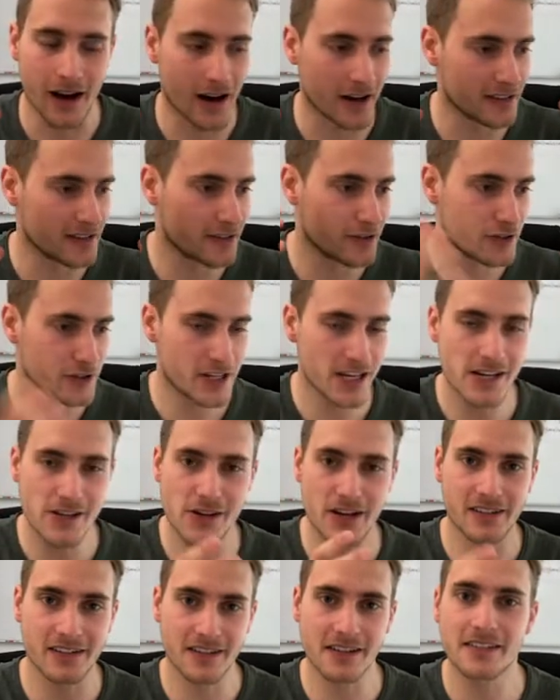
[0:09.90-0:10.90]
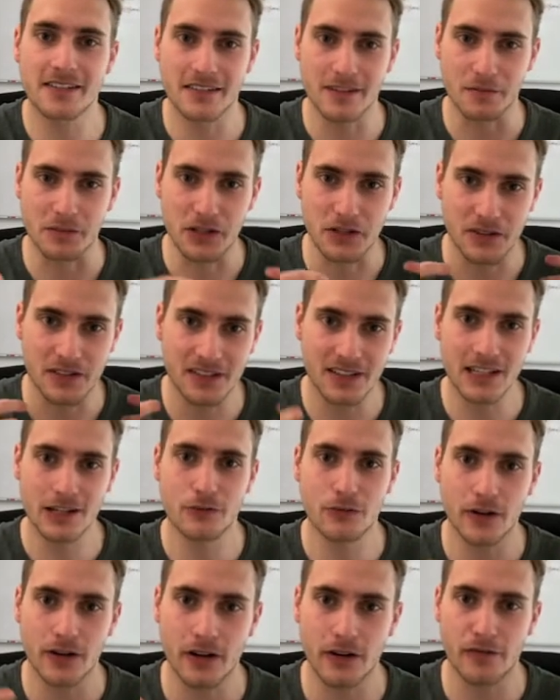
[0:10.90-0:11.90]
strategic system, your
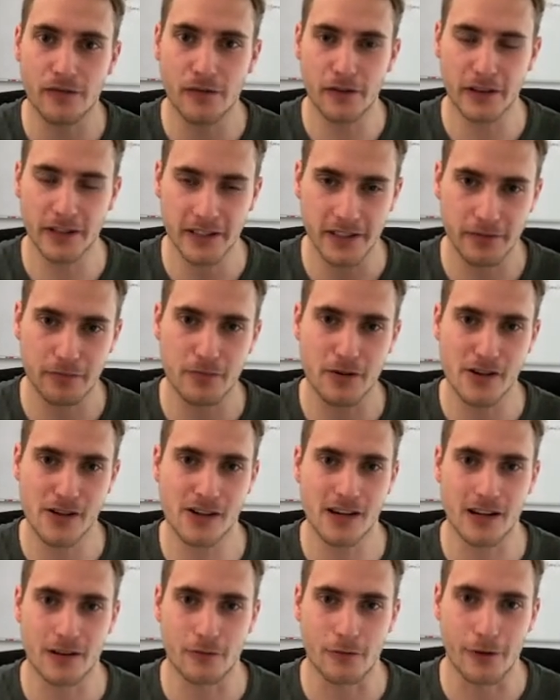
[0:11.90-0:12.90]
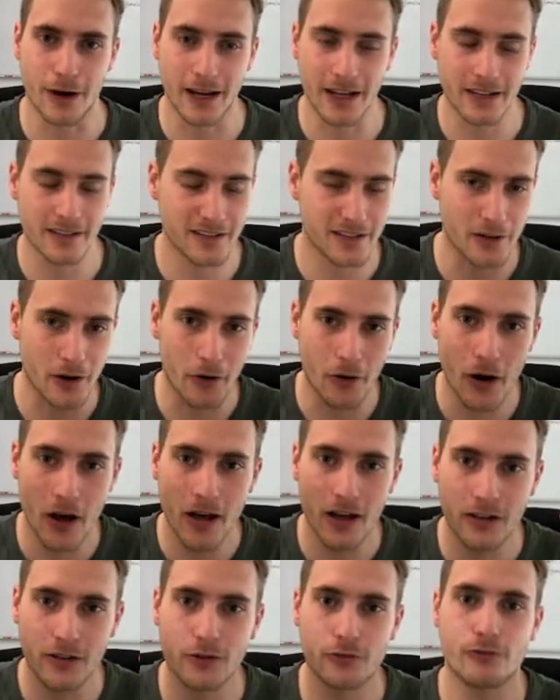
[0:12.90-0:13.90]
secret affiliate machine, right? So
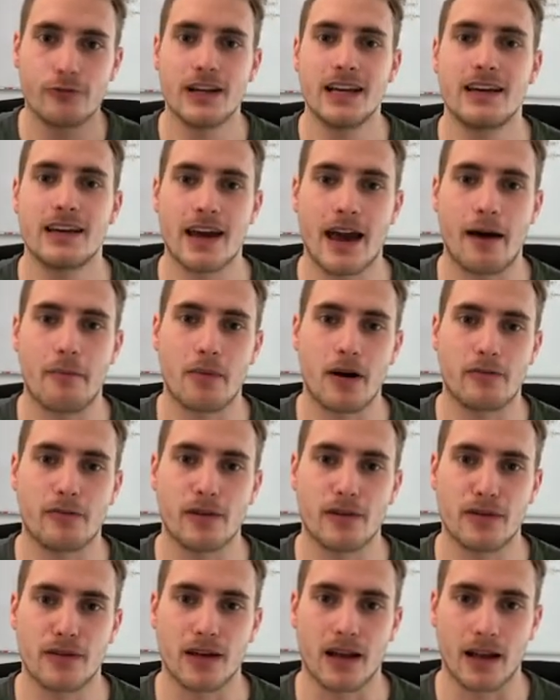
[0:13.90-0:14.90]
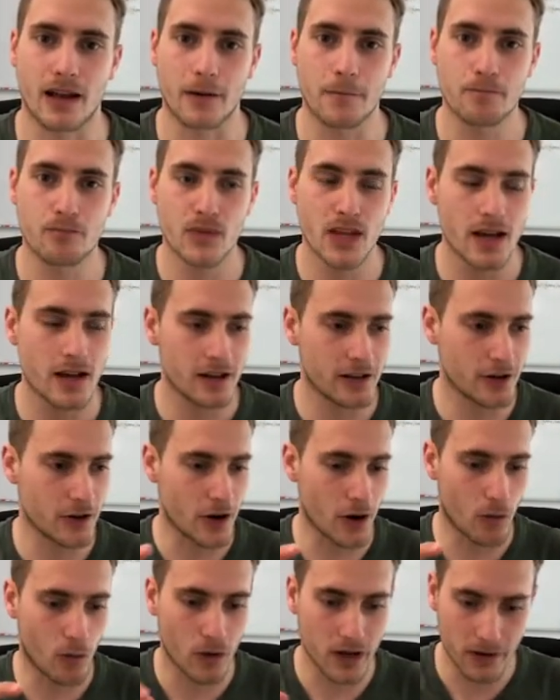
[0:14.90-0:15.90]
to recap everything,
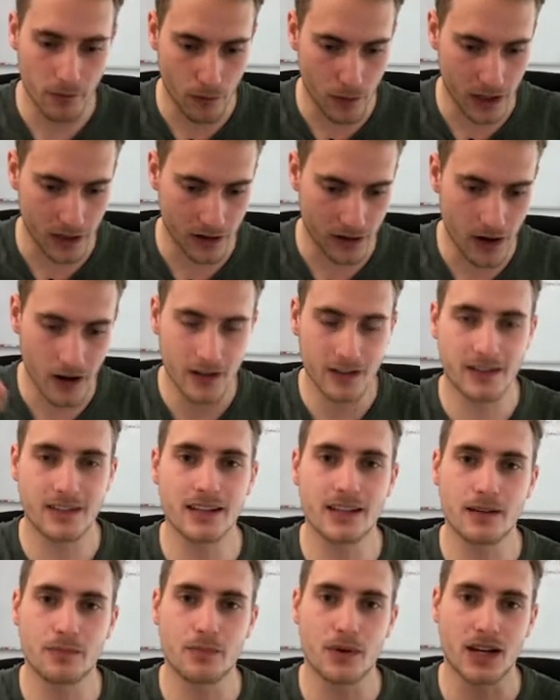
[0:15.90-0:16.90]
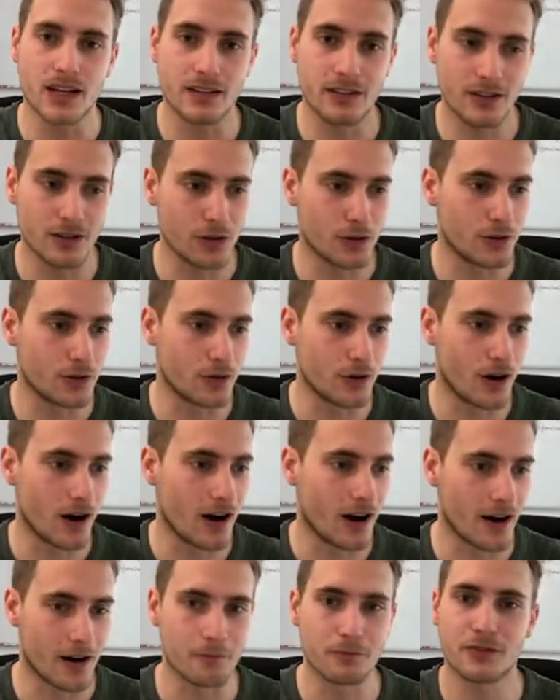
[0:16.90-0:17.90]
we dug deep into
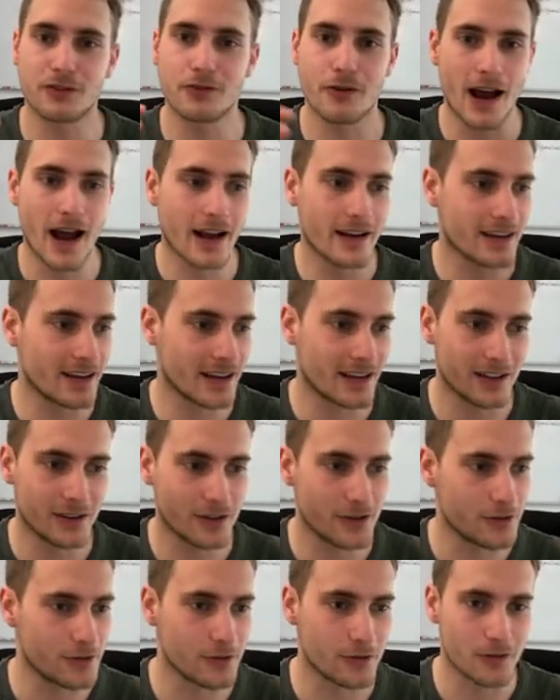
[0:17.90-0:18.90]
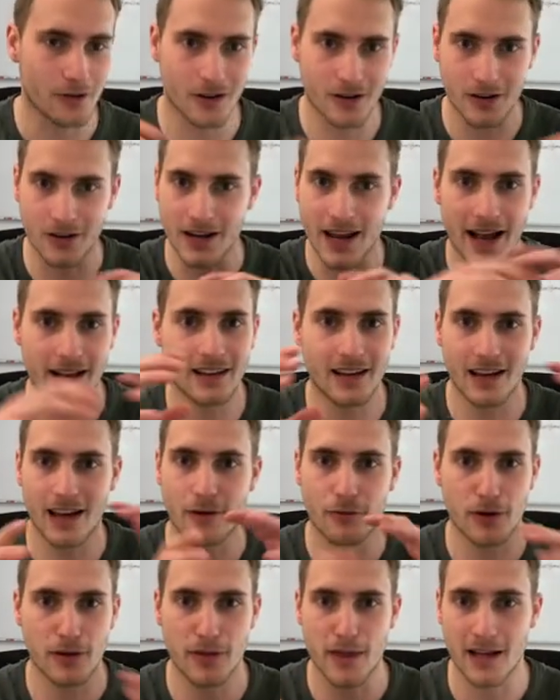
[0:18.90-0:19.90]
tracking, into connecting
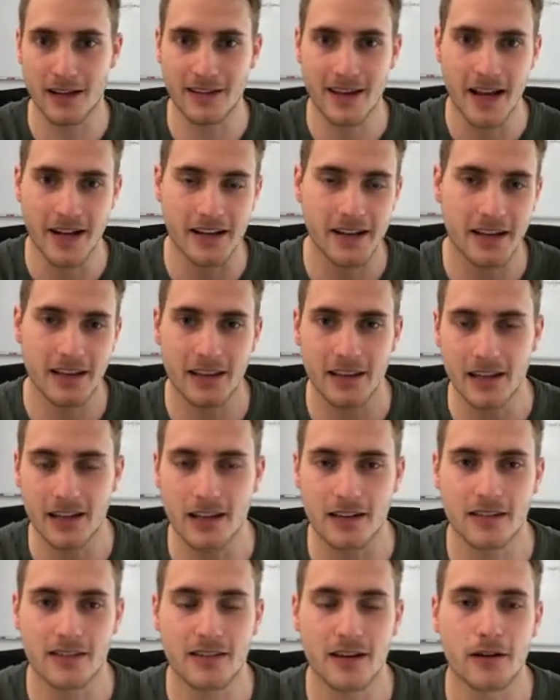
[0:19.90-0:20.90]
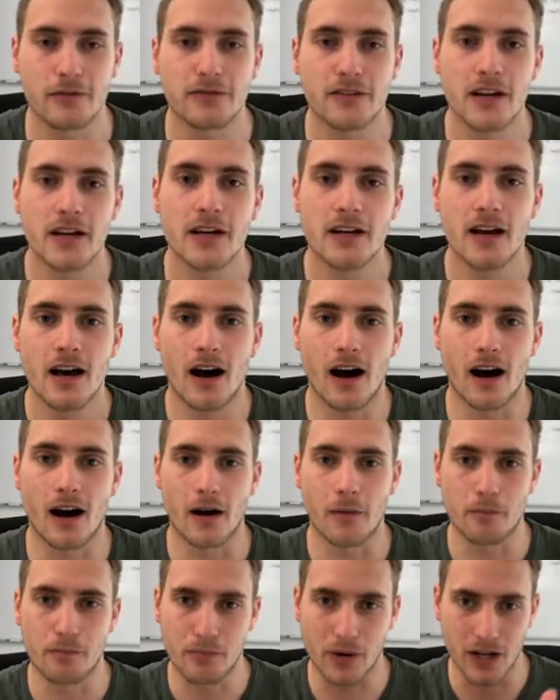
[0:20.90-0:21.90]
everything technically and stuff.
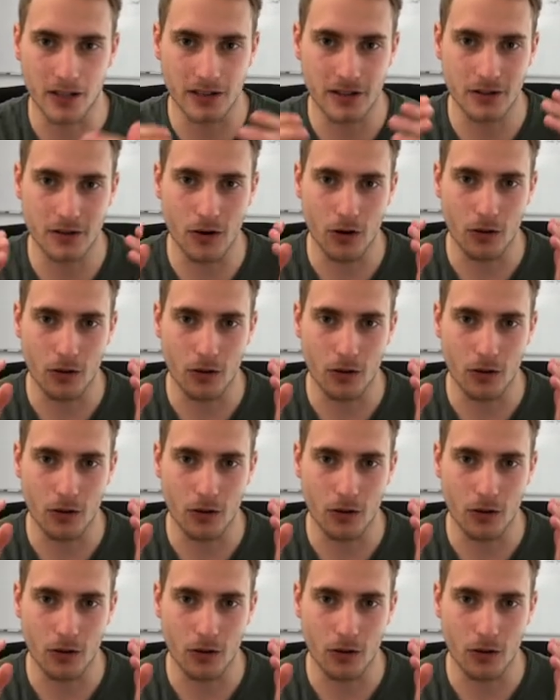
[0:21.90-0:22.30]
But